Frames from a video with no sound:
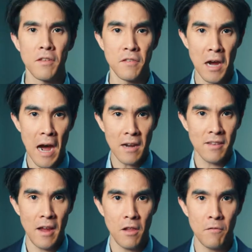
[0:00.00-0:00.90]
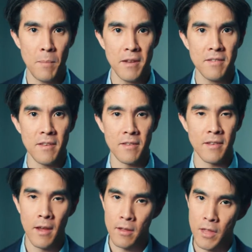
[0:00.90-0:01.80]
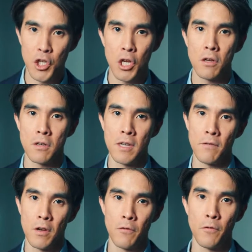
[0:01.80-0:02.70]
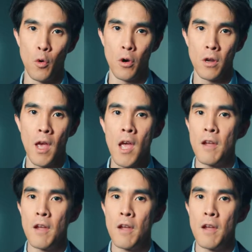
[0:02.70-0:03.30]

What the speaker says: this cocktail of medicines that she couldn't even afford.